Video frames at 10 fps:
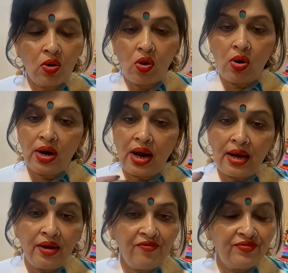or I
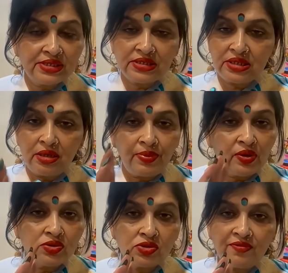have visited
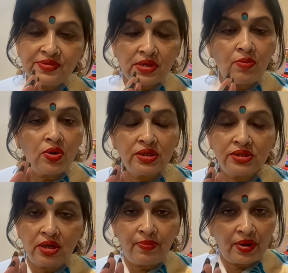because of some or
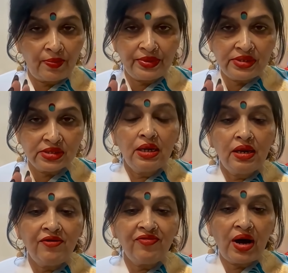other purpose.
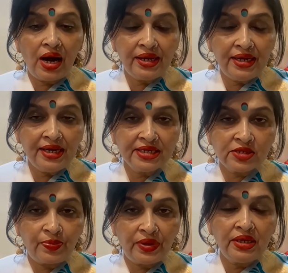If I
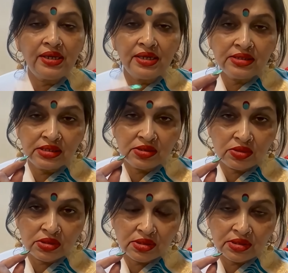
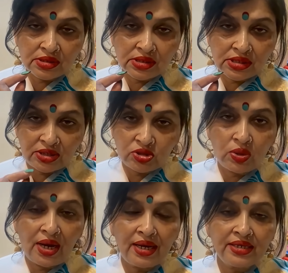experience sexual
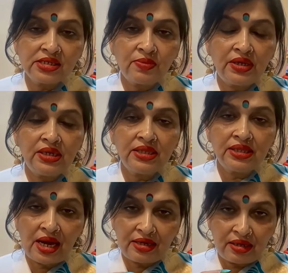harassment in
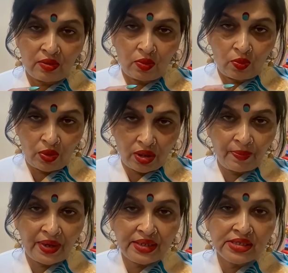that
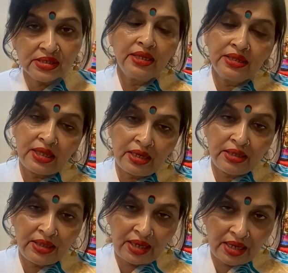workplace, then
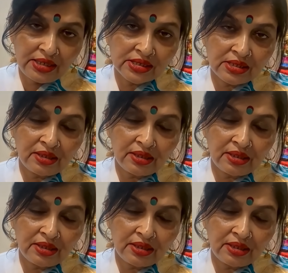yes,